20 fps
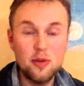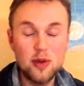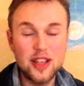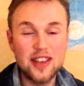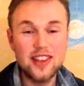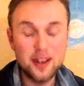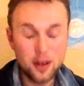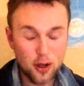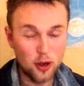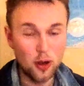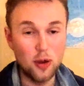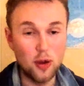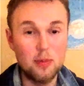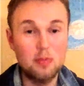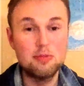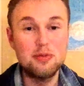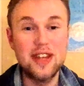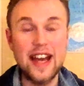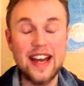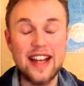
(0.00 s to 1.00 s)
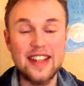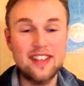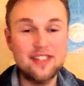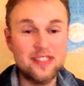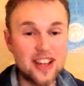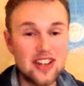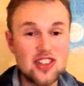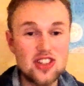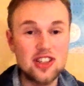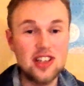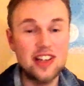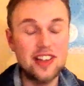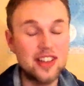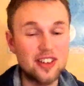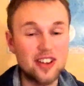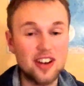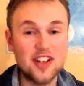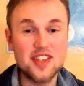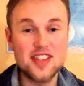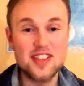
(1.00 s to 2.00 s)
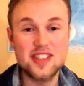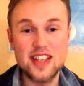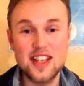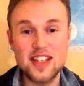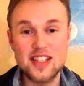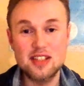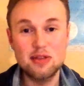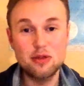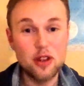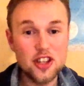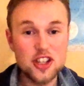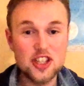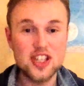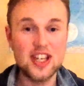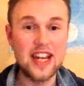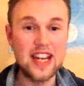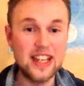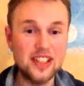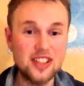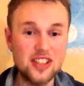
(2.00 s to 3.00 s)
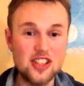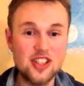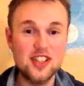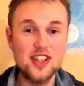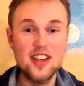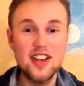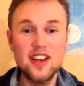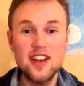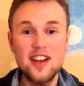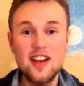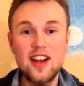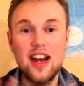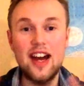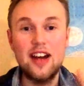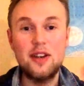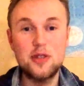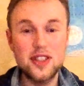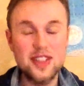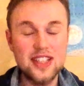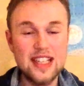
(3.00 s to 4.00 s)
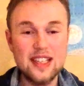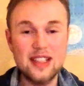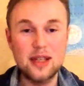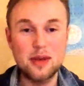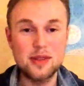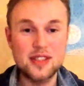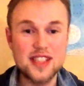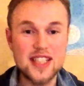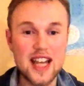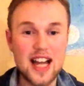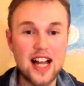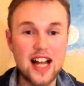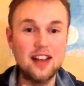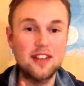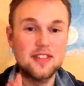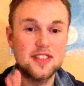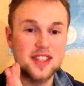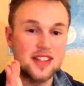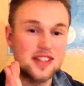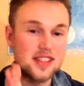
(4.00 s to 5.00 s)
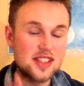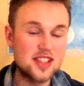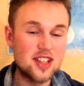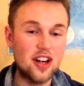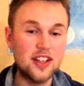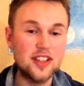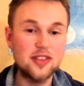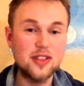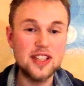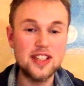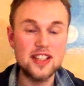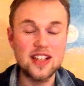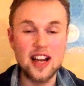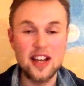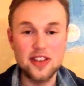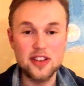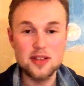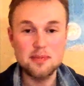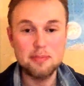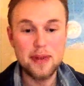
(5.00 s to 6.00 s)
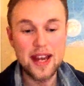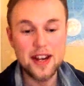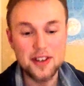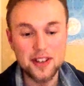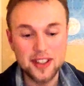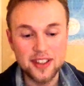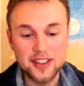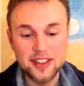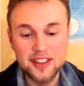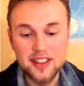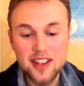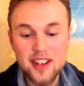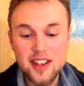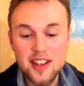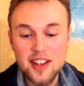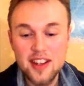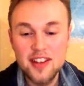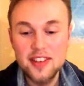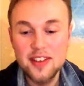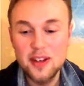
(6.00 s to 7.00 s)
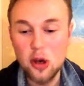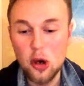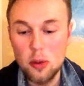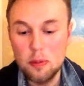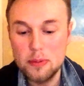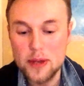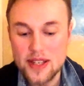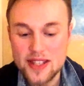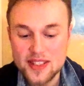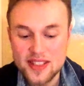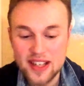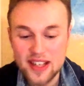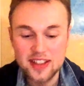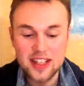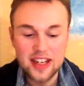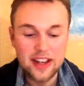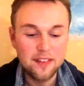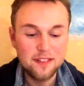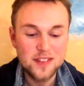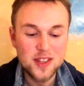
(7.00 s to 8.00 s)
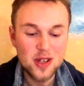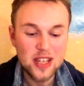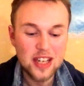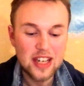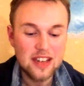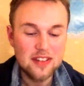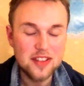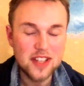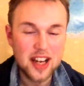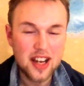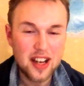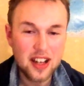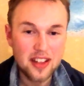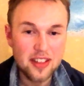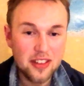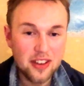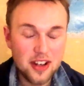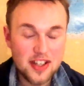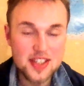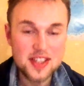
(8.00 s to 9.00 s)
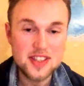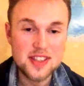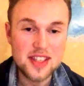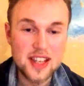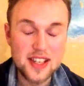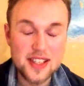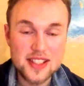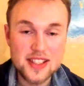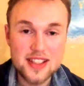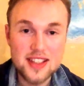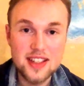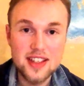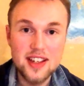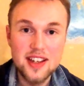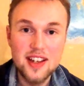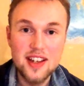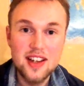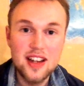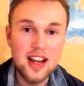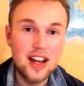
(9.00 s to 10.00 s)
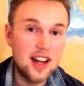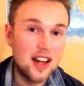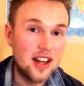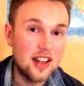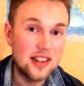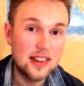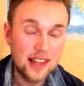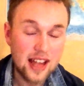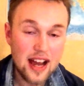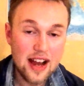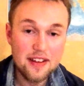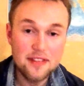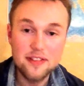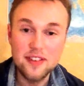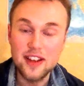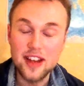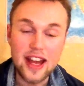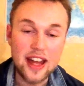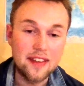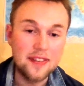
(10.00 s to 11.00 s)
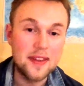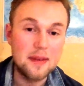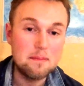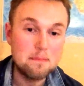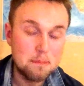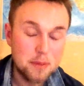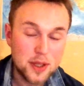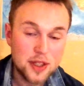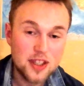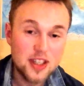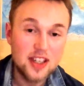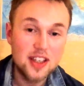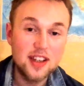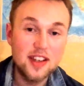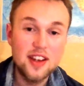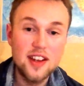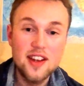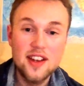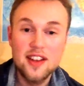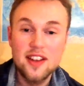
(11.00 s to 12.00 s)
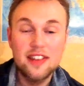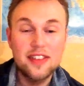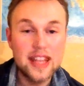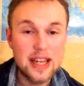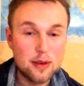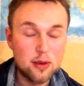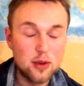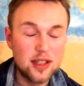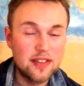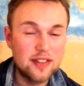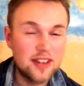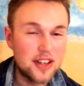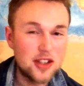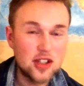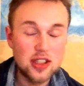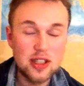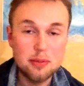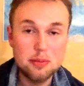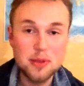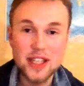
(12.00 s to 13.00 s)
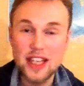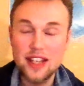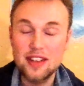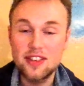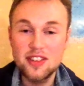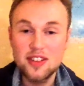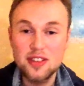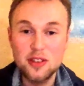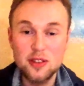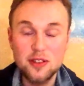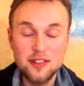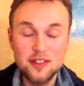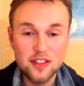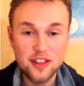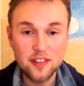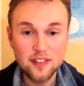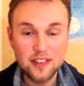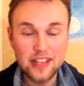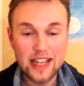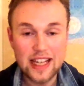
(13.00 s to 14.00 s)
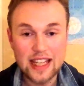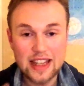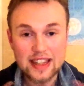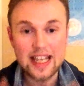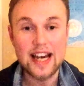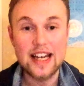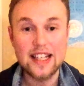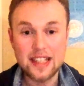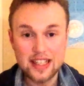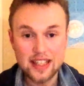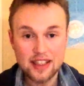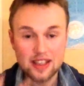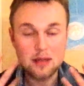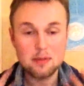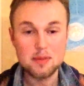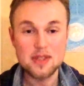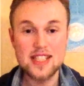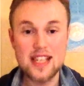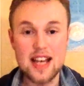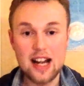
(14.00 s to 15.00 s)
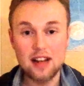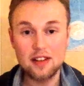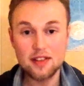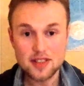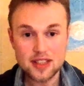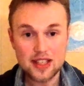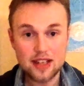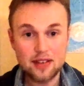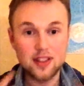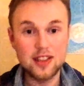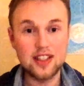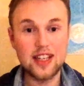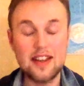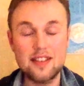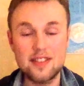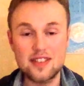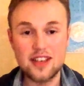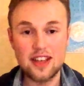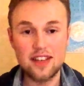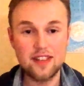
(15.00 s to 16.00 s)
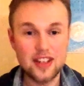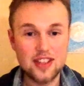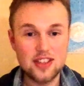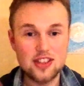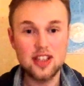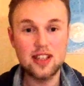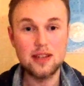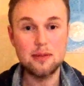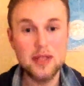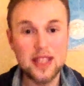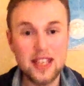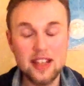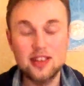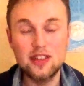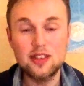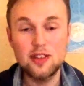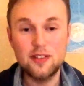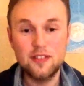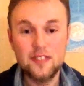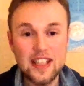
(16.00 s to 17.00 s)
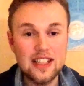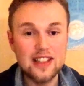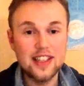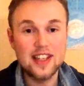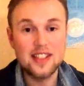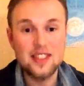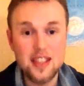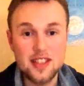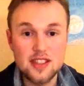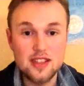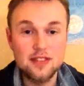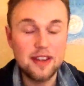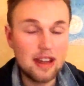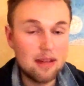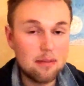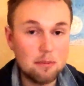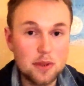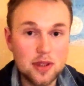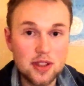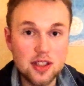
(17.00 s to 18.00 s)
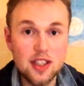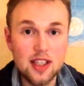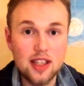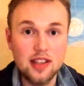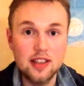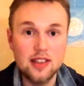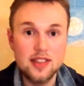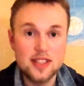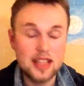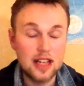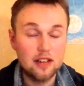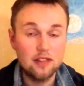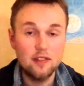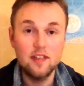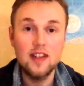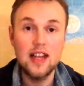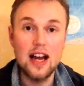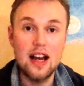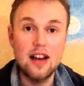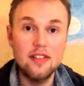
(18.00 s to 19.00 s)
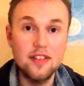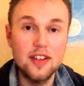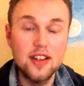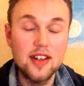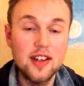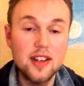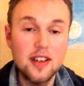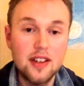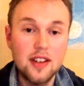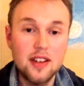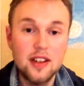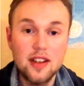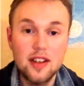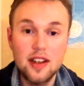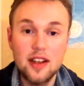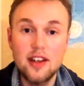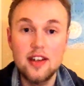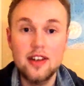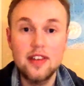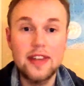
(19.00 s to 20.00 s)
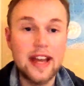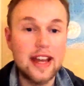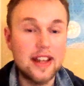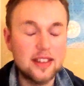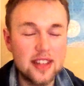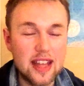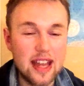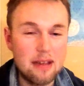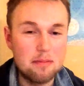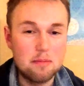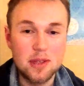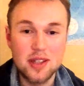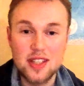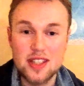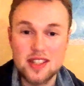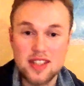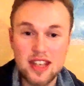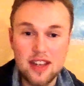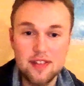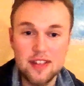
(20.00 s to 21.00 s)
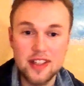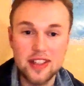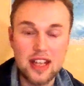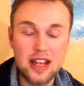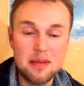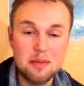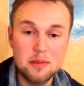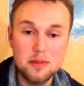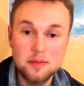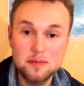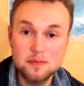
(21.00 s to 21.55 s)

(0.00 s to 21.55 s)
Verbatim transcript: with the hope that eventually the narcissist will change, uh, redeem themselves, and start treating others better the hope is that if you give that narcissist uh, love and empathy, they will eventually begin to reflect that in themselves. They will again eventually begin to feel that sense of empathy and self-love that the empathy is giving them.